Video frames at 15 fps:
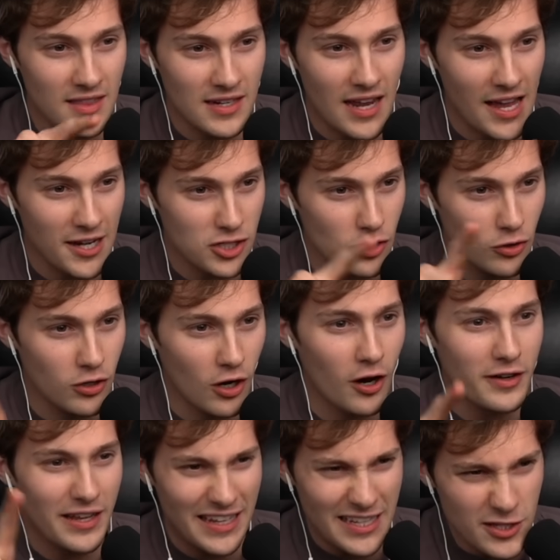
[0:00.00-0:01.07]
the National
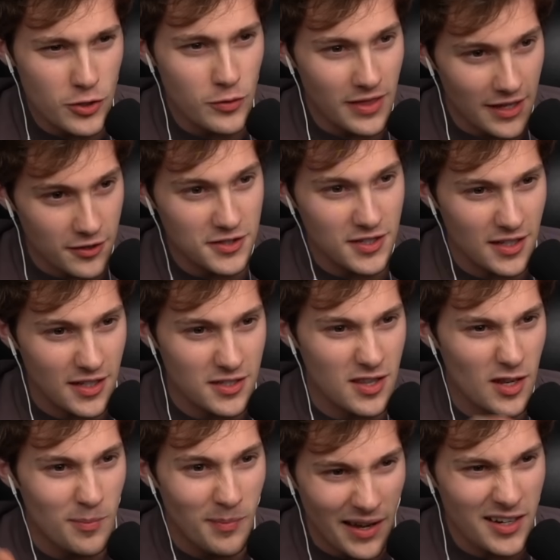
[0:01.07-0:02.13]
Guard into their cities.
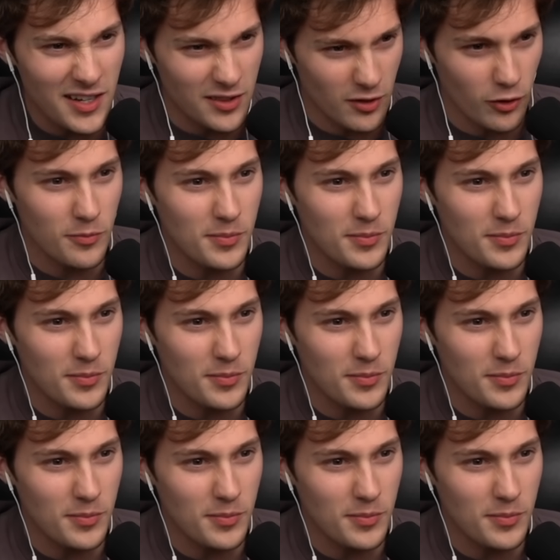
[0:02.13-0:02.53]
They're minding their own